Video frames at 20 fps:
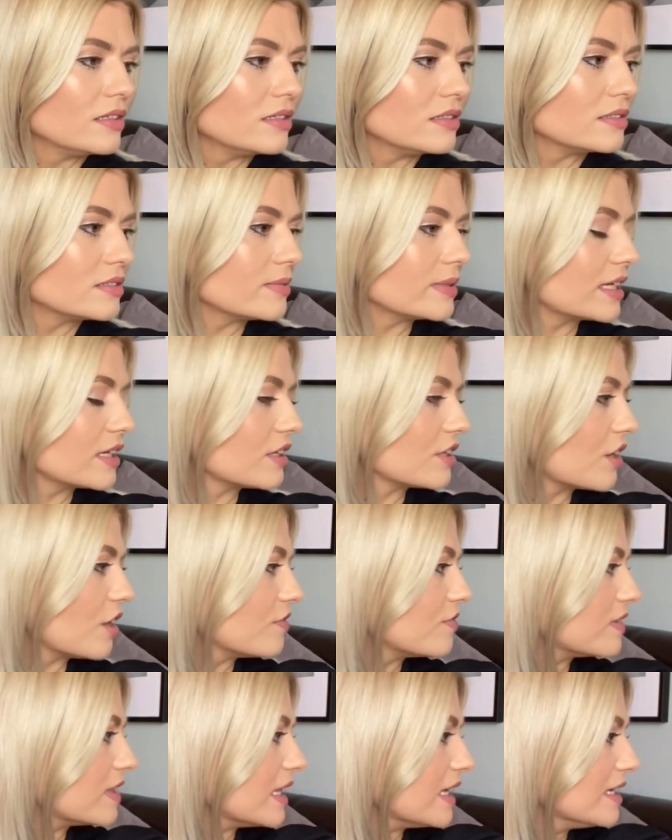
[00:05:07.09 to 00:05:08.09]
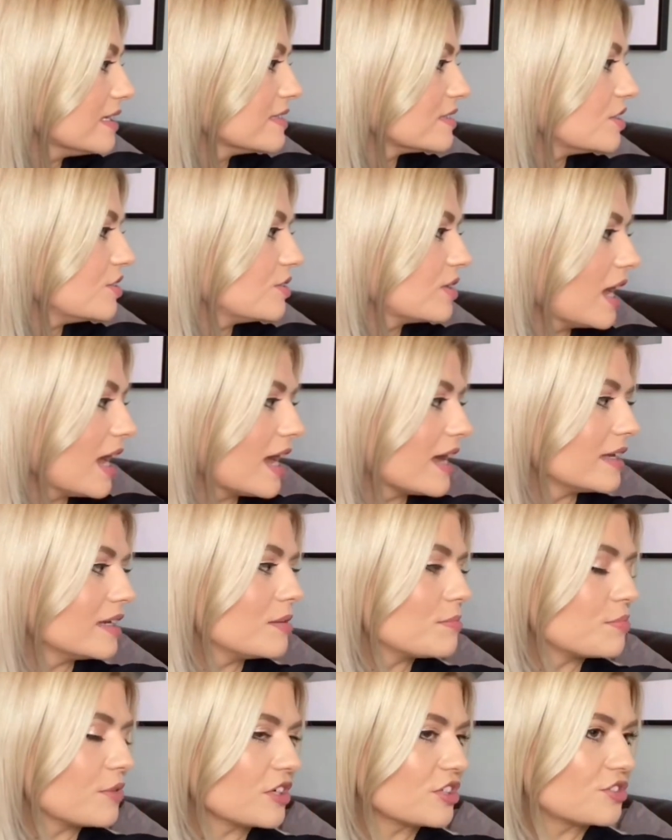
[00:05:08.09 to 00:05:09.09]
So we're going to go for this. So you can
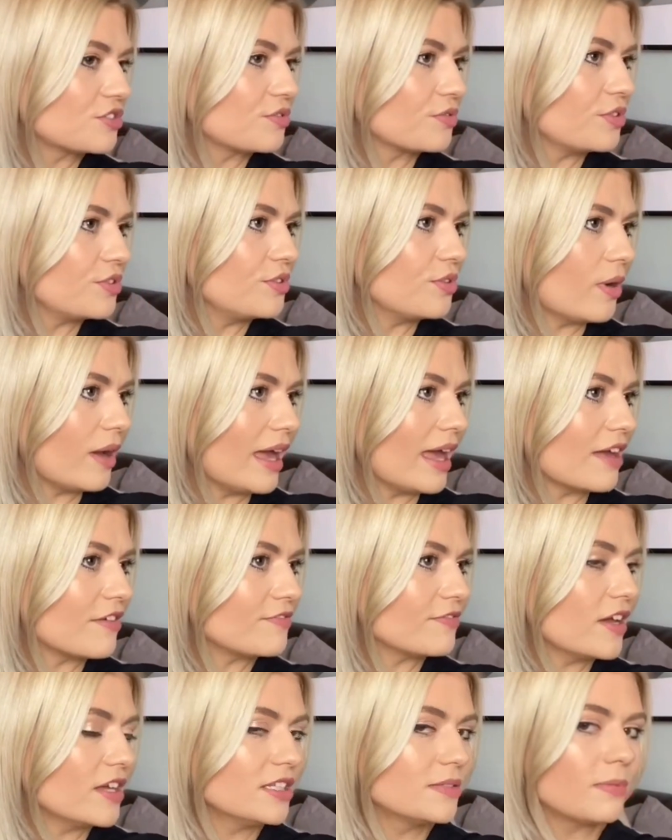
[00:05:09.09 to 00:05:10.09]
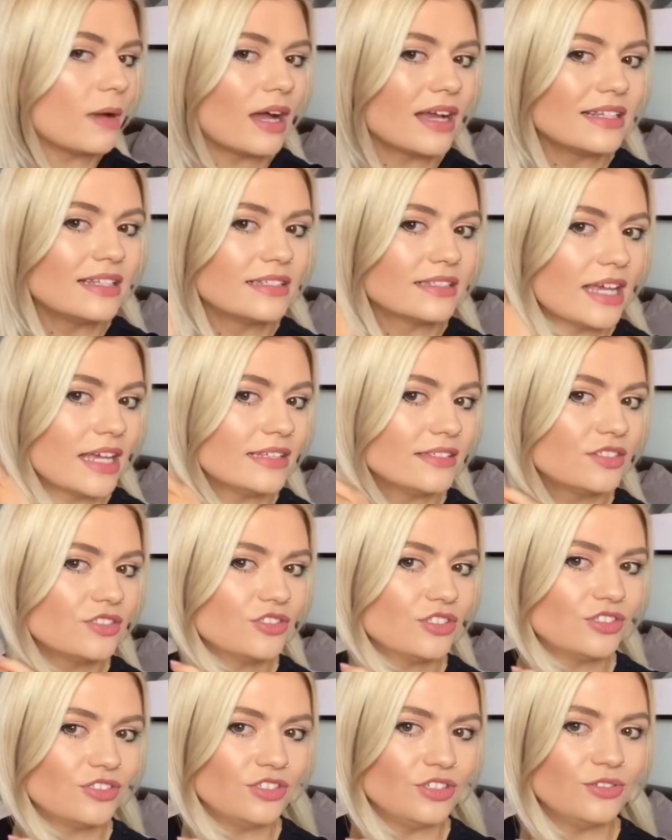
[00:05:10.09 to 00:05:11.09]
brush through your hair first, but I tend to
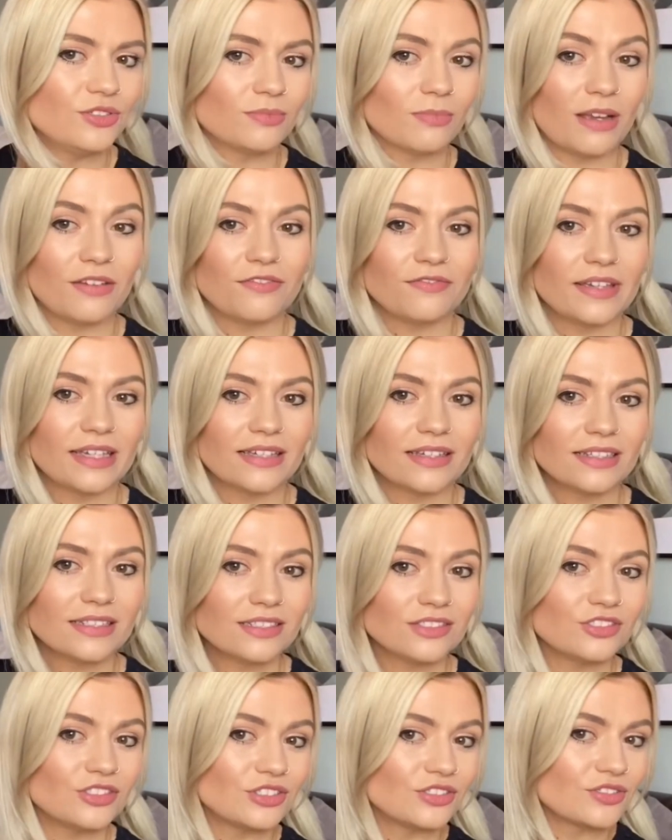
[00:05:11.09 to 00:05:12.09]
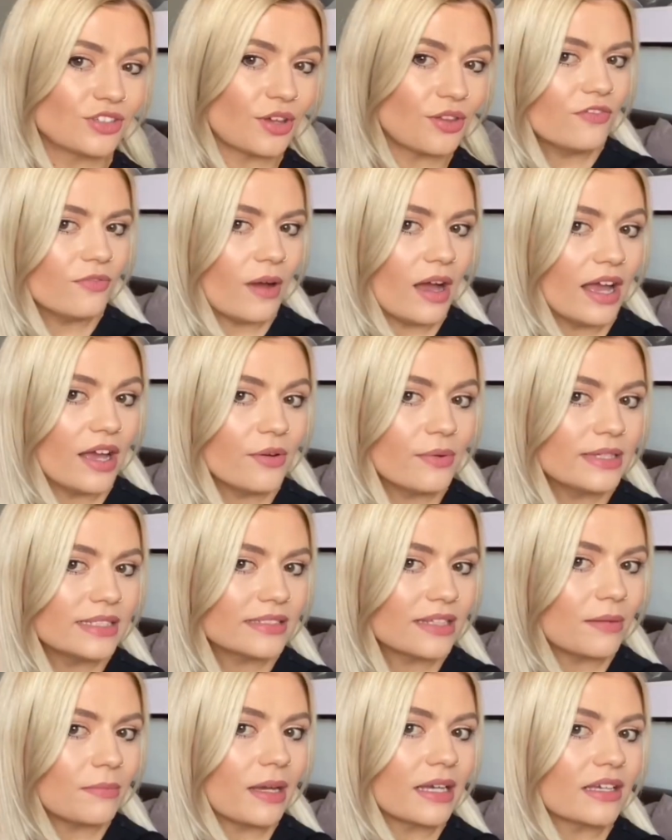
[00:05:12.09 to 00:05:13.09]
just use my fingers and just go I always
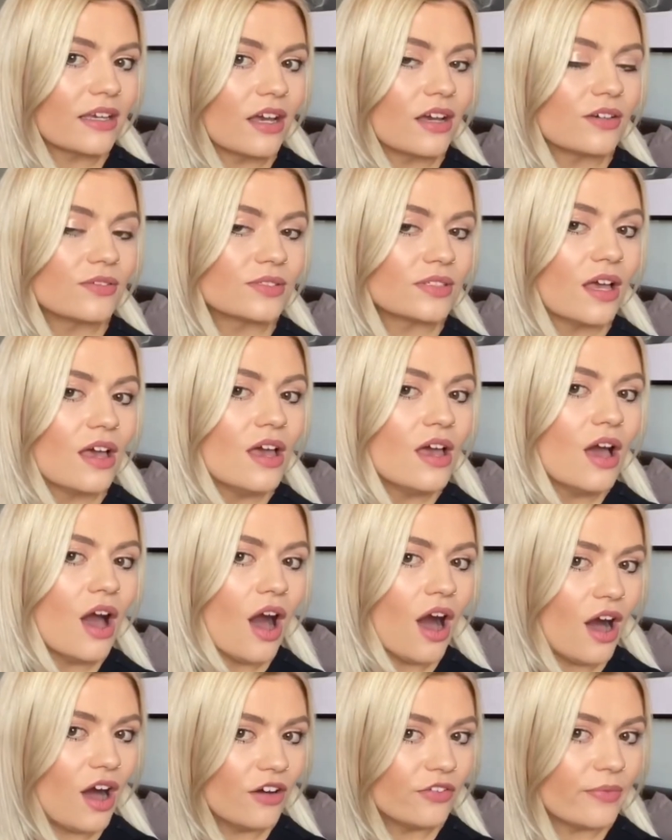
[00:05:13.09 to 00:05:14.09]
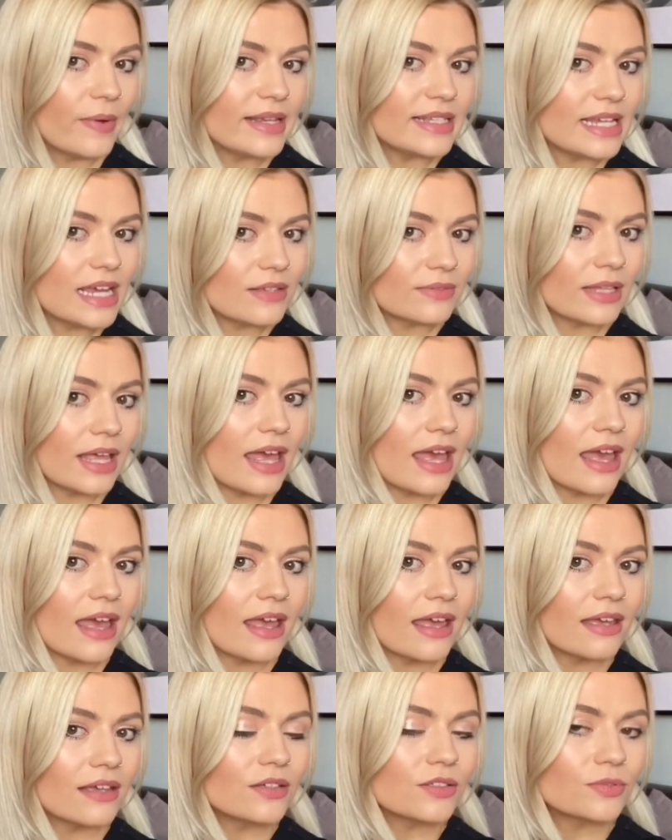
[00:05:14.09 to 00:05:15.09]
start my curls halfway down the
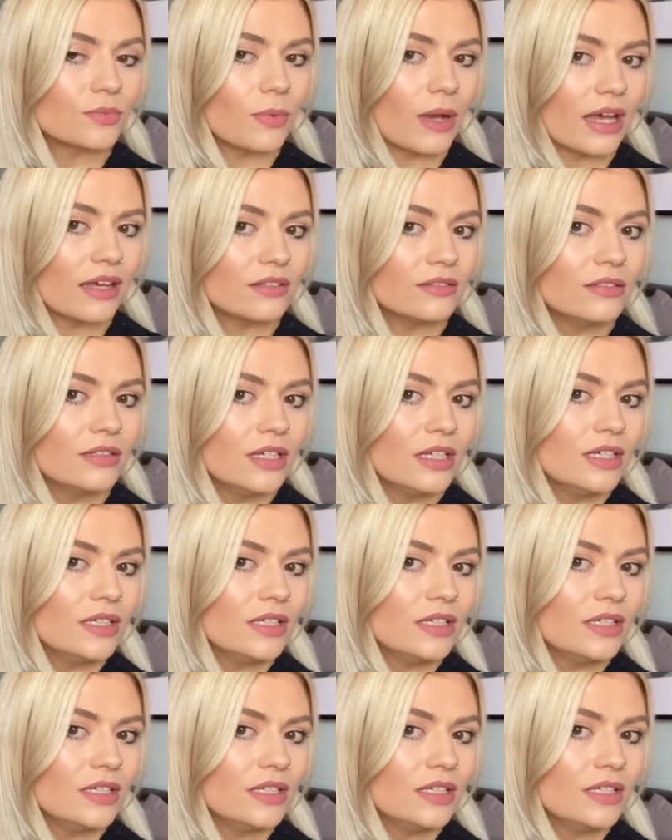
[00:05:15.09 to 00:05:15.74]
hair as well.